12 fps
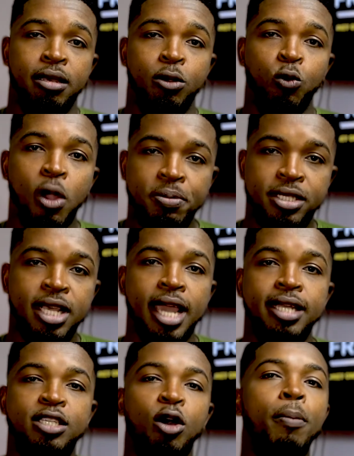
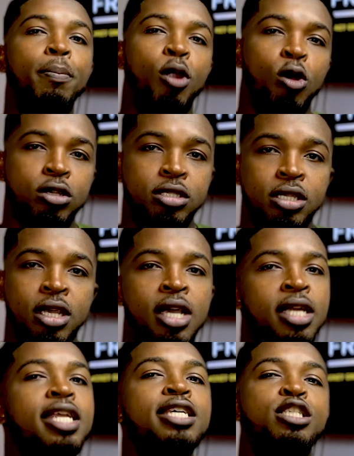websites or blogs,
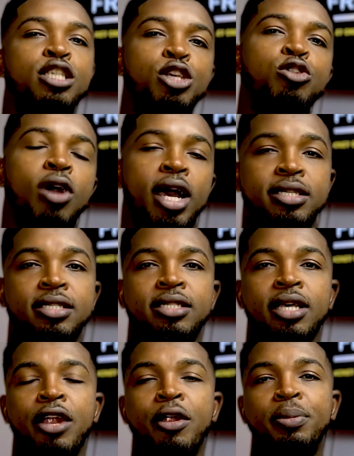they see you as
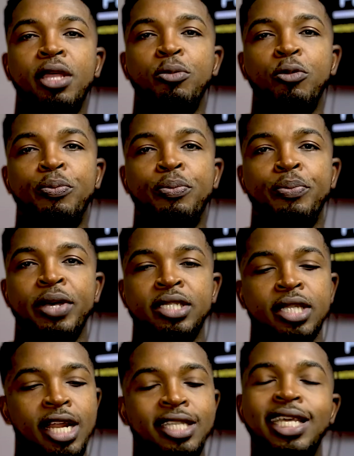a reputable
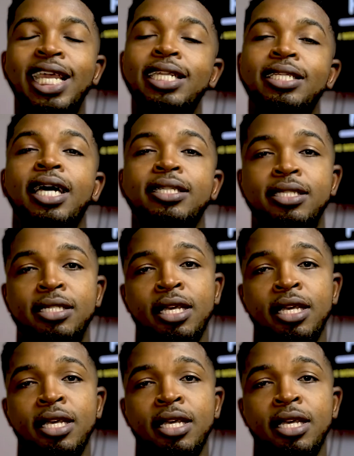personality in that